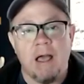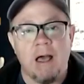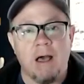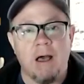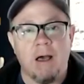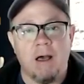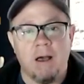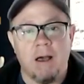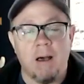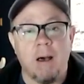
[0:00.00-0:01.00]
uh,
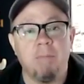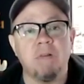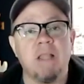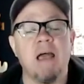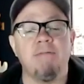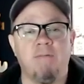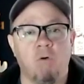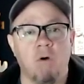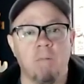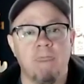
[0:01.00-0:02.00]
a
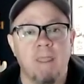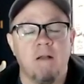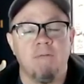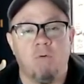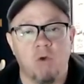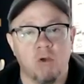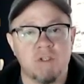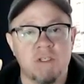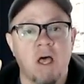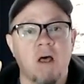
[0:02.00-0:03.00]
platform for
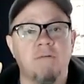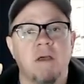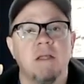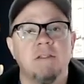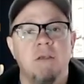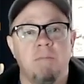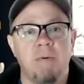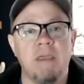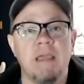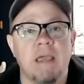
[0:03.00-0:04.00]
yourself to
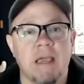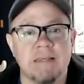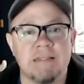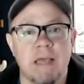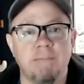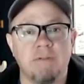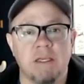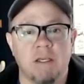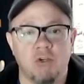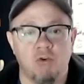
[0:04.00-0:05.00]
be
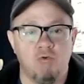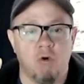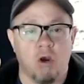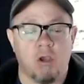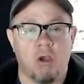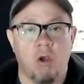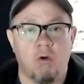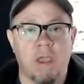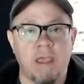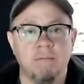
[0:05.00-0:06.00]
accepting new work.
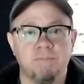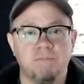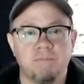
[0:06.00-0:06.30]
Okay.